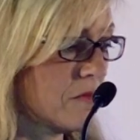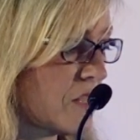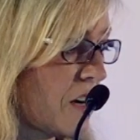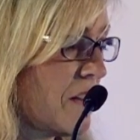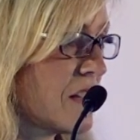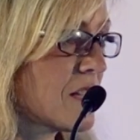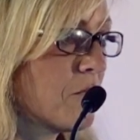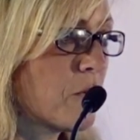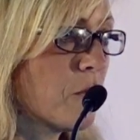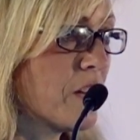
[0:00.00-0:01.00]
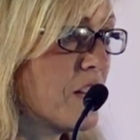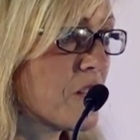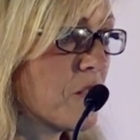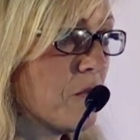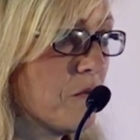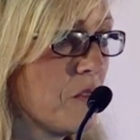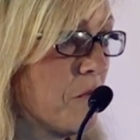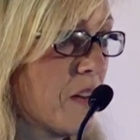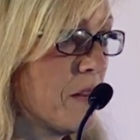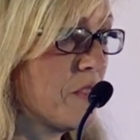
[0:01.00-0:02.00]
direct employees who
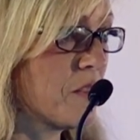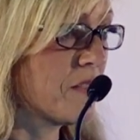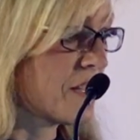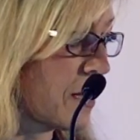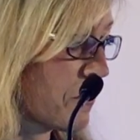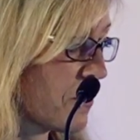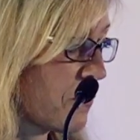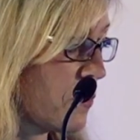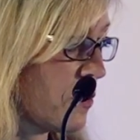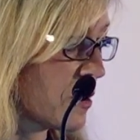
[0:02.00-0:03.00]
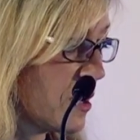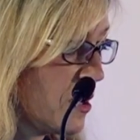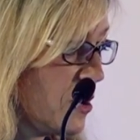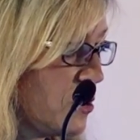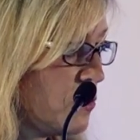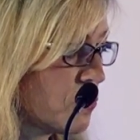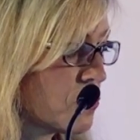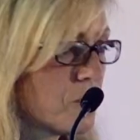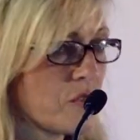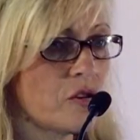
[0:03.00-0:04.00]
may be doing the same kind of work. Your
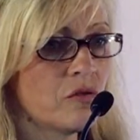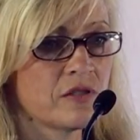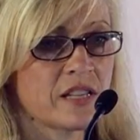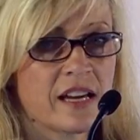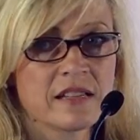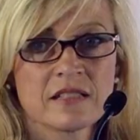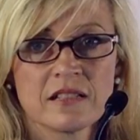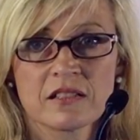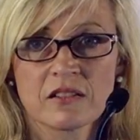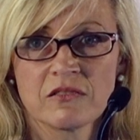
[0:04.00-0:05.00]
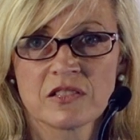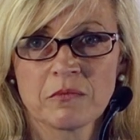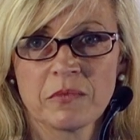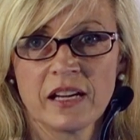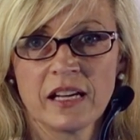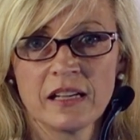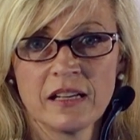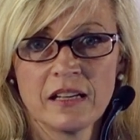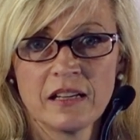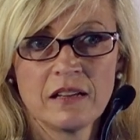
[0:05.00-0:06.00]
control test is going to be
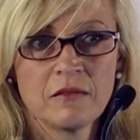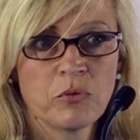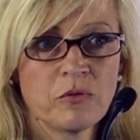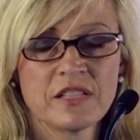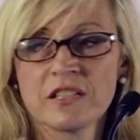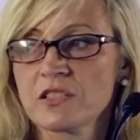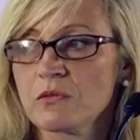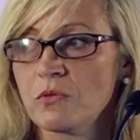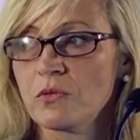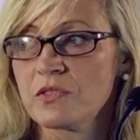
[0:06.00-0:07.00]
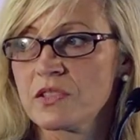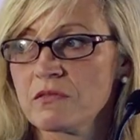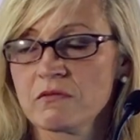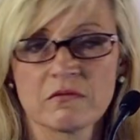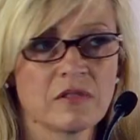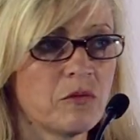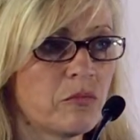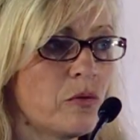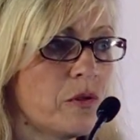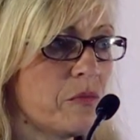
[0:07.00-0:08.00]
pointing towards
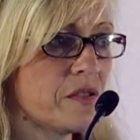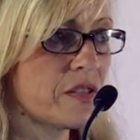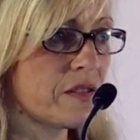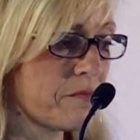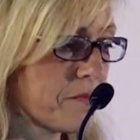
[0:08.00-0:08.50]
employment.